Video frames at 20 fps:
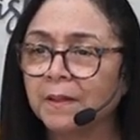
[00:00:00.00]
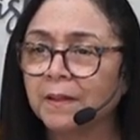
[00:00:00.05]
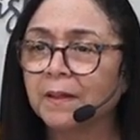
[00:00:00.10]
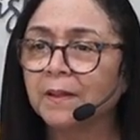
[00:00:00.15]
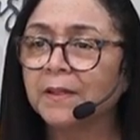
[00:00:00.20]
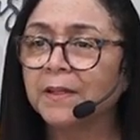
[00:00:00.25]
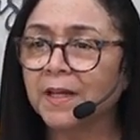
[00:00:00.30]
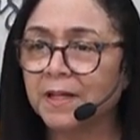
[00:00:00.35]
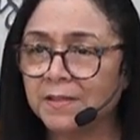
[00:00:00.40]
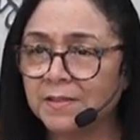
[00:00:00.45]

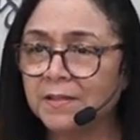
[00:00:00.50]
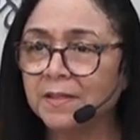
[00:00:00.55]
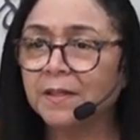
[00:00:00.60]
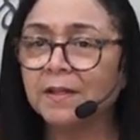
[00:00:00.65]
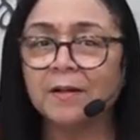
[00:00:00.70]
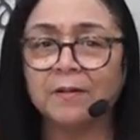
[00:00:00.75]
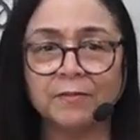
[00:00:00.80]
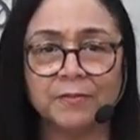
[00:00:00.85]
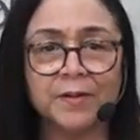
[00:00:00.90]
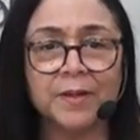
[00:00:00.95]
Yes, you
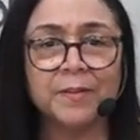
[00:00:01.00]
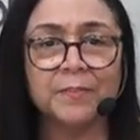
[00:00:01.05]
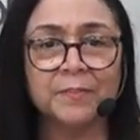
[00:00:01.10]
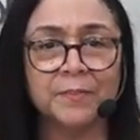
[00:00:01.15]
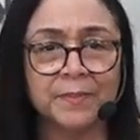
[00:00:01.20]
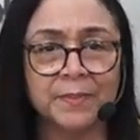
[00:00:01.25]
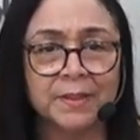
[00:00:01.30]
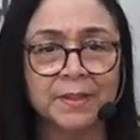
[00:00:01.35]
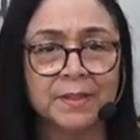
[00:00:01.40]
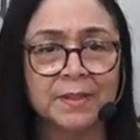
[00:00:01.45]
love him.
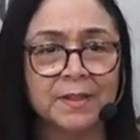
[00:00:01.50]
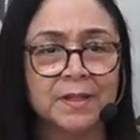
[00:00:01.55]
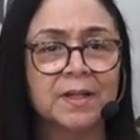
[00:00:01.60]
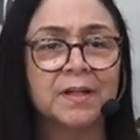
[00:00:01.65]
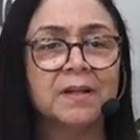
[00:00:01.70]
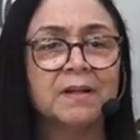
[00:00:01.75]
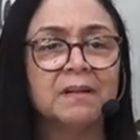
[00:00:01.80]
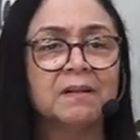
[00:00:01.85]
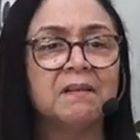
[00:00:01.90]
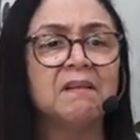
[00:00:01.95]

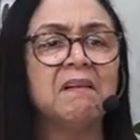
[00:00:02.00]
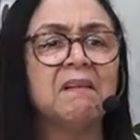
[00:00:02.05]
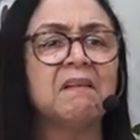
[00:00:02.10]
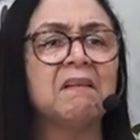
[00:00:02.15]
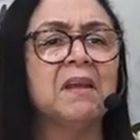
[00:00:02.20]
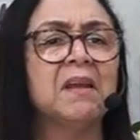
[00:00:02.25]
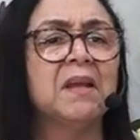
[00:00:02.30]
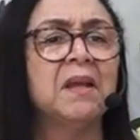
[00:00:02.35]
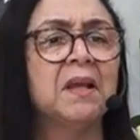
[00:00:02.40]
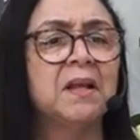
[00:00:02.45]

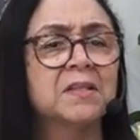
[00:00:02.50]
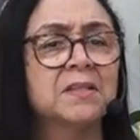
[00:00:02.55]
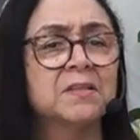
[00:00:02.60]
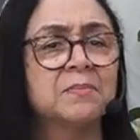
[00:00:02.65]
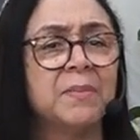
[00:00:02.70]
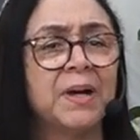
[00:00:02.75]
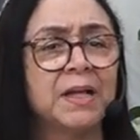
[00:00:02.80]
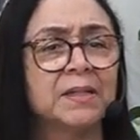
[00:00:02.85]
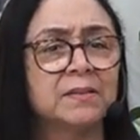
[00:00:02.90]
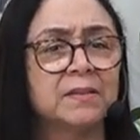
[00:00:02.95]
Nothing else
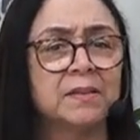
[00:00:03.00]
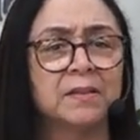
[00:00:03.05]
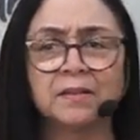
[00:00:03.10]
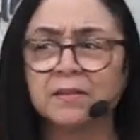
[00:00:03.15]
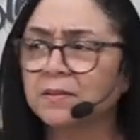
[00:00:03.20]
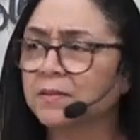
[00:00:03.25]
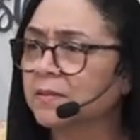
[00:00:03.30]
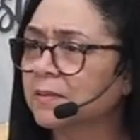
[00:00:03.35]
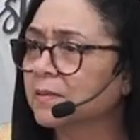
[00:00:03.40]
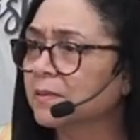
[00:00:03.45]

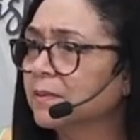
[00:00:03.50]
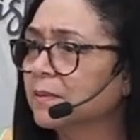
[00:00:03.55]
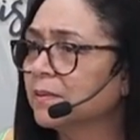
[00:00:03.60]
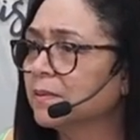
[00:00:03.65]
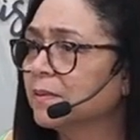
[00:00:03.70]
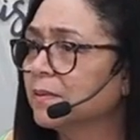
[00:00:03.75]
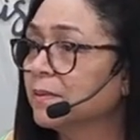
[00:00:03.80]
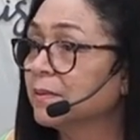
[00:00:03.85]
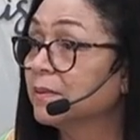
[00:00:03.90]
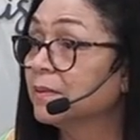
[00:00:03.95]
matters.
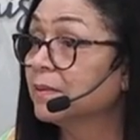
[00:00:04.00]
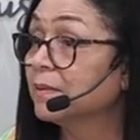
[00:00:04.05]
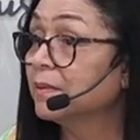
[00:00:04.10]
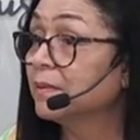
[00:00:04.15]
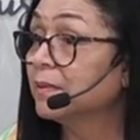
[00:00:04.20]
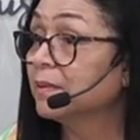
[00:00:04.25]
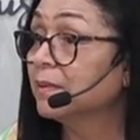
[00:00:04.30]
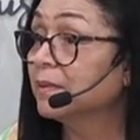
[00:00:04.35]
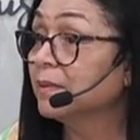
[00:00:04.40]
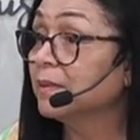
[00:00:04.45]

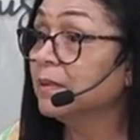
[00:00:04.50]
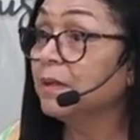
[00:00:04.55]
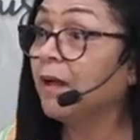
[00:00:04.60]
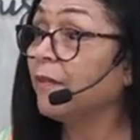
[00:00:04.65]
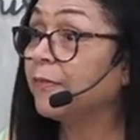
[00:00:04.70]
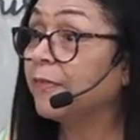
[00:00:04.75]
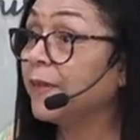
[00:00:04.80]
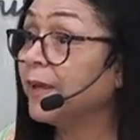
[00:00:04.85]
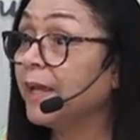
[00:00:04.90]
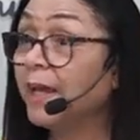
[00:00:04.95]

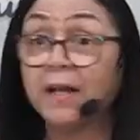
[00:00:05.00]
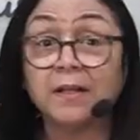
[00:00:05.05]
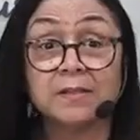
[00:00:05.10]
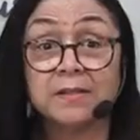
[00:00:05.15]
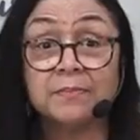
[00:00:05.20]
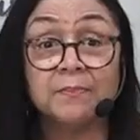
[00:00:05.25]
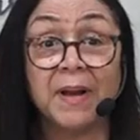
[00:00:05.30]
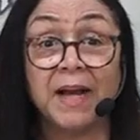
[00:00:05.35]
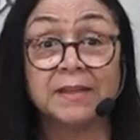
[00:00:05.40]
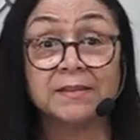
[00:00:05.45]
Nothing else
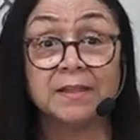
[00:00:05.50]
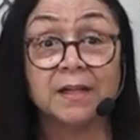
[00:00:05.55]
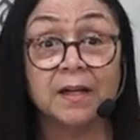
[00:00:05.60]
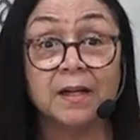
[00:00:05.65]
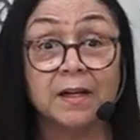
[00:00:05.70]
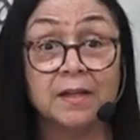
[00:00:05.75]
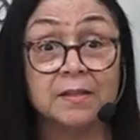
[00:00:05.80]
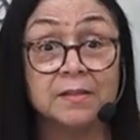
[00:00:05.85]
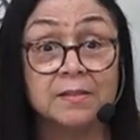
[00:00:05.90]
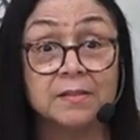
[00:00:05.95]

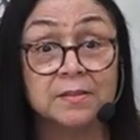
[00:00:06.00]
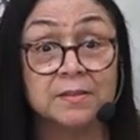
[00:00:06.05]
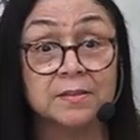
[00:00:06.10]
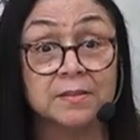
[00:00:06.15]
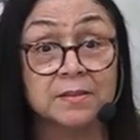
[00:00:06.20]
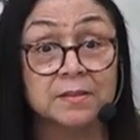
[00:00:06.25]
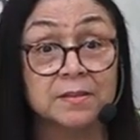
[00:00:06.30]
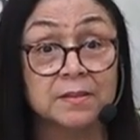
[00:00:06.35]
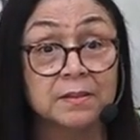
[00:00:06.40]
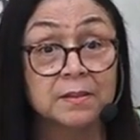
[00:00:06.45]

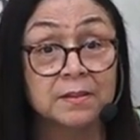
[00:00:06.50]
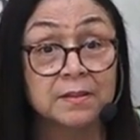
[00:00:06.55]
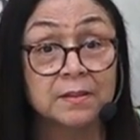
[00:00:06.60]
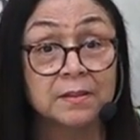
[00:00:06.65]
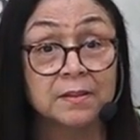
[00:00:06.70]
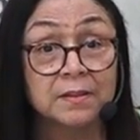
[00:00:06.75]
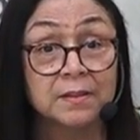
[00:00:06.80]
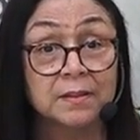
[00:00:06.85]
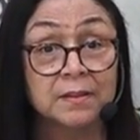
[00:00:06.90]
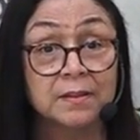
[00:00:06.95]
matters.
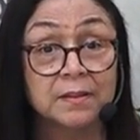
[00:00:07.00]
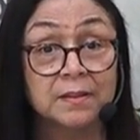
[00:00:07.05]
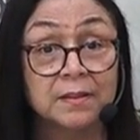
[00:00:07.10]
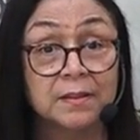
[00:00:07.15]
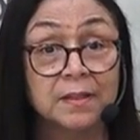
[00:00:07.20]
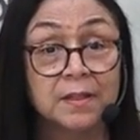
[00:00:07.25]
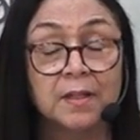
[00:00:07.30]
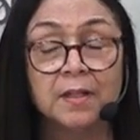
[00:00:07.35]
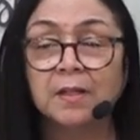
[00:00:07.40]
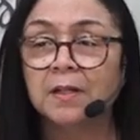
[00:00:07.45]

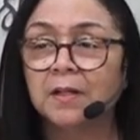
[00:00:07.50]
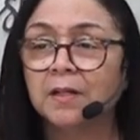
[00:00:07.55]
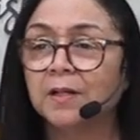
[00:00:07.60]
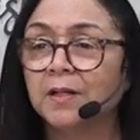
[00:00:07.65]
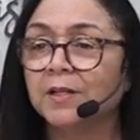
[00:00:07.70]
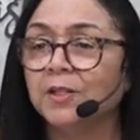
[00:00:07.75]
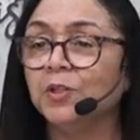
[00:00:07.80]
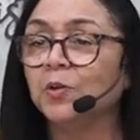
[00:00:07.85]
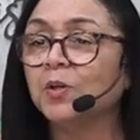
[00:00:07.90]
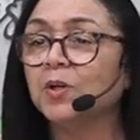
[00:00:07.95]

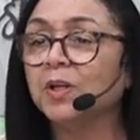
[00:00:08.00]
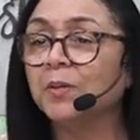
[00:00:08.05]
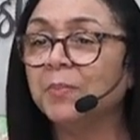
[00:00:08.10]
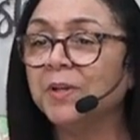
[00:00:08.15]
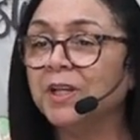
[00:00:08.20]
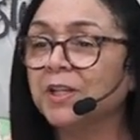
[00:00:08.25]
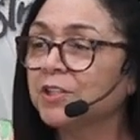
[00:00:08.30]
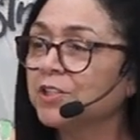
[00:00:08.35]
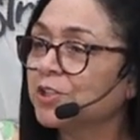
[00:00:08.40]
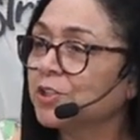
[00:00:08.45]
You could be
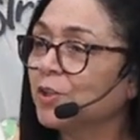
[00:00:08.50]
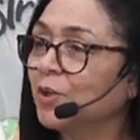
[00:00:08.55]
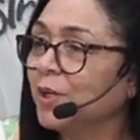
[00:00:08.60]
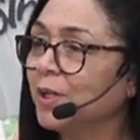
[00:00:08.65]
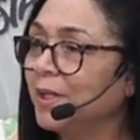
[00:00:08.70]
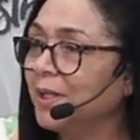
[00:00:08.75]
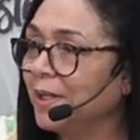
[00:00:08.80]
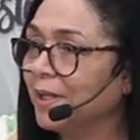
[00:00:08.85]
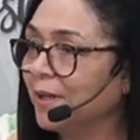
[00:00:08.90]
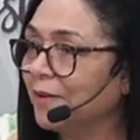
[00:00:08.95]
assured
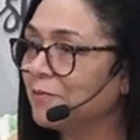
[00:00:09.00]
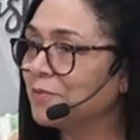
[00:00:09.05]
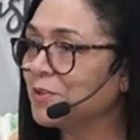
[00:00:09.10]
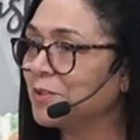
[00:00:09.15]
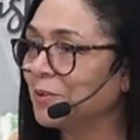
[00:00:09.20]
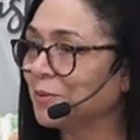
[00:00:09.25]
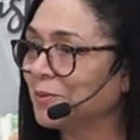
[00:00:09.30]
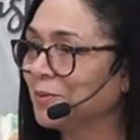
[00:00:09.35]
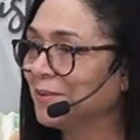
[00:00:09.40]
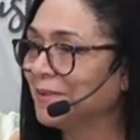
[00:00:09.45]
he loves
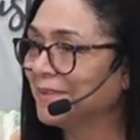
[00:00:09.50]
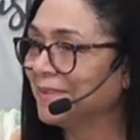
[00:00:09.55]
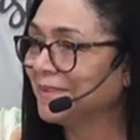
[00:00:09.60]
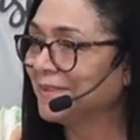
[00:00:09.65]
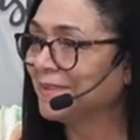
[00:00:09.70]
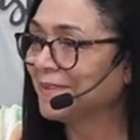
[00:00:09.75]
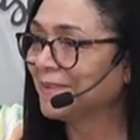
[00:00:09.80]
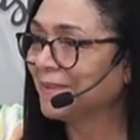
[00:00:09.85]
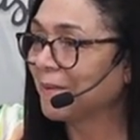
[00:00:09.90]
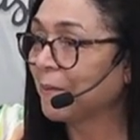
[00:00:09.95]
you.
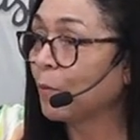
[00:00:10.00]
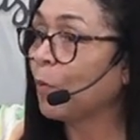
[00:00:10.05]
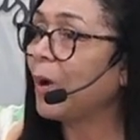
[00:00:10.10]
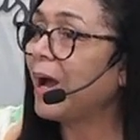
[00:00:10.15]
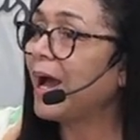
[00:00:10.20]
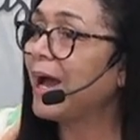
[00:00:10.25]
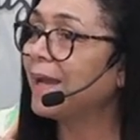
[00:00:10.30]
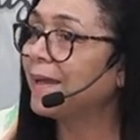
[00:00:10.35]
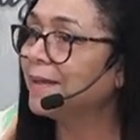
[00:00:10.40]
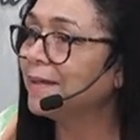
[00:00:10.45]

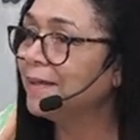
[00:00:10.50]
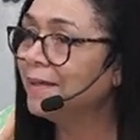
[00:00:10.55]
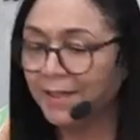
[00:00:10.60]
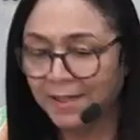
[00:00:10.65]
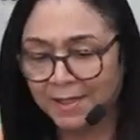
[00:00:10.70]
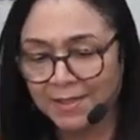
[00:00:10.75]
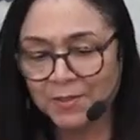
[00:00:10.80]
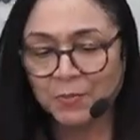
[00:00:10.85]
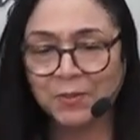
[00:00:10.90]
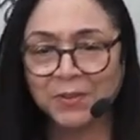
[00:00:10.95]
Why?
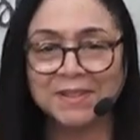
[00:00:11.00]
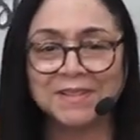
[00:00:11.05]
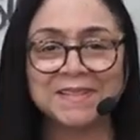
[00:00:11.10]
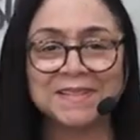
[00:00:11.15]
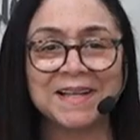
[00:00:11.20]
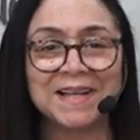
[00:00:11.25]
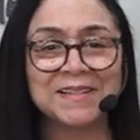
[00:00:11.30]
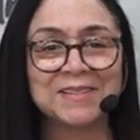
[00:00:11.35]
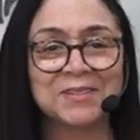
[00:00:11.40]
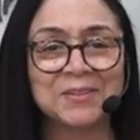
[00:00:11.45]
His word
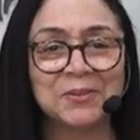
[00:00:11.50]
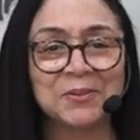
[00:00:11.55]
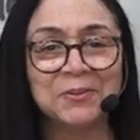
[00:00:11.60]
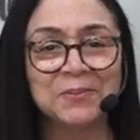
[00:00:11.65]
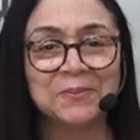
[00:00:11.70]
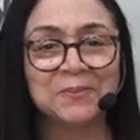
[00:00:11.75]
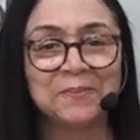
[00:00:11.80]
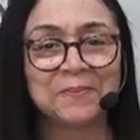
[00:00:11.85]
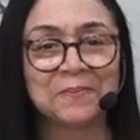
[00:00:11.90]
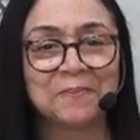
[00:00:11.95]
says so.
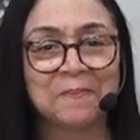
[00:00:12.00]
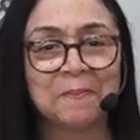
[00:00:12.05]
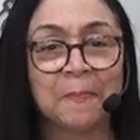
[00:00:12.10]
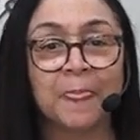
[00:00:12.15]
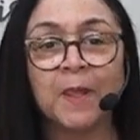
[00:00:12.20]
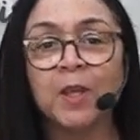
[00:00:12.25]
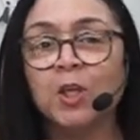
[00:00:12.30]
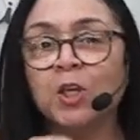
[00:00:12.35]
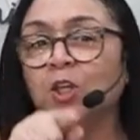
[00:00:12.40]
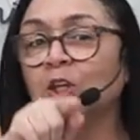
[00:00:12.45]

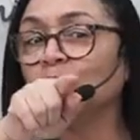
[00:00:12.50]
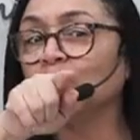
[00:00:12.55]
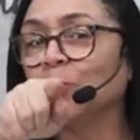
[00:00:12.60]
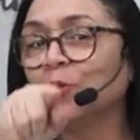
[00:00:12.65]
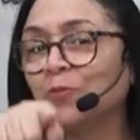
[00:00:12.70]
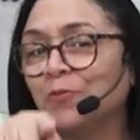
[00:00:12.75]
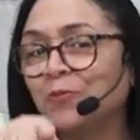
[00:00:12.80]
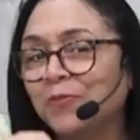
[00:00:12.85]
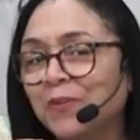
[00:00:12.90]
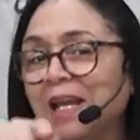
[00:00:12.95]
You
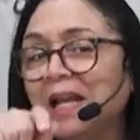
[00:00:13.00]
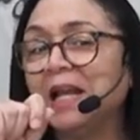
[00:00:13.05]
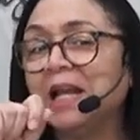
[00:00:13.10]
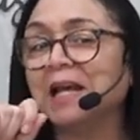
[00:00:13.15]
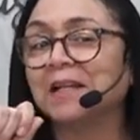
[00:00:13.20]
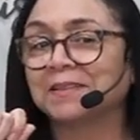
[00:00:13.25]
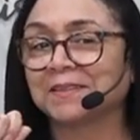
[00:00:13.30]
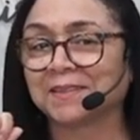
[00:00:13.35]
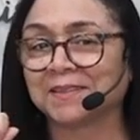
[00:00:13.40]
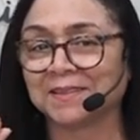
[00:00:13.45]
don't feel
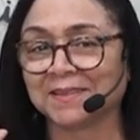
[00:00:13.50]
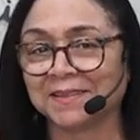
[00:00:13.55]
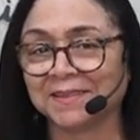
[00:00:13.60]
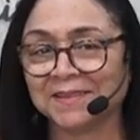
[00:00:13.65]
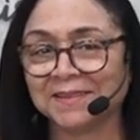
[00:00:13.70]
it.